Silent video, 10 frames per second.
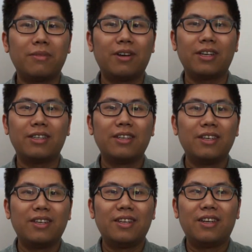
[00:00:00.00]
Like
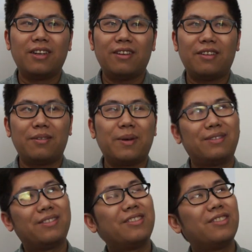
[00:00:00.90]

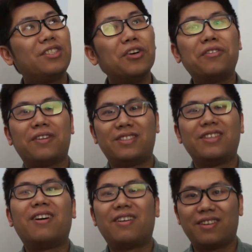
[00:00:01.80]
silver
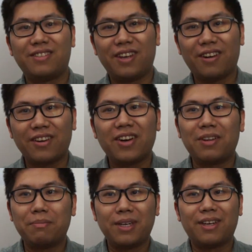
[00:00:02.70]
dollars, they're
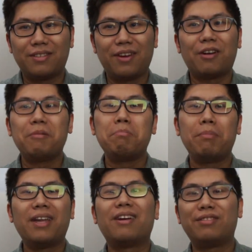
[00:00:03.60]
called because they're
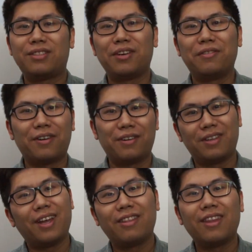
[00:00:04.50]
made of silver,
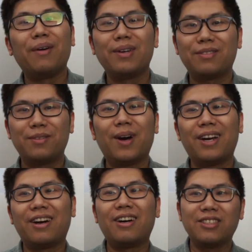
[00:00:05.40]
and that was quite a
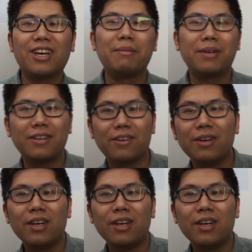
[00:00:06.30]
long time ago